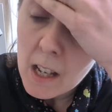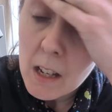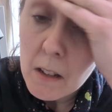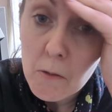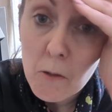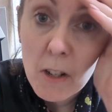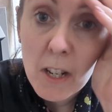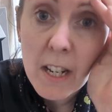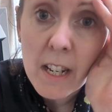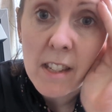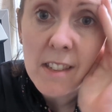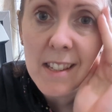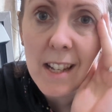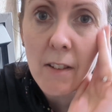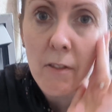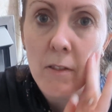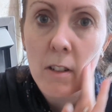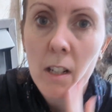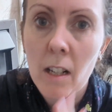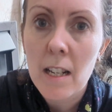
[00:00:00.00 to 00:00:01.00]
running is
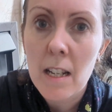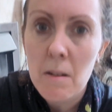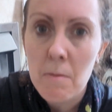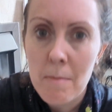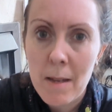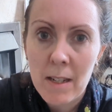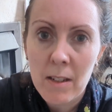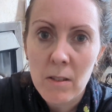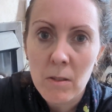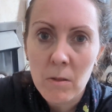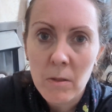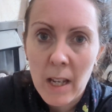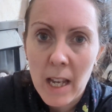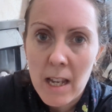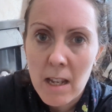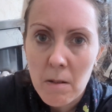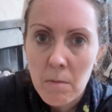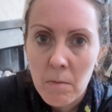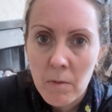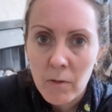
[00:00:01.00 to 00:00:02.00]
definitely a mental
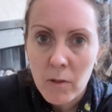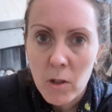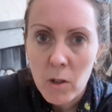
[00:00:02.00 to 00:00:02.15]
game for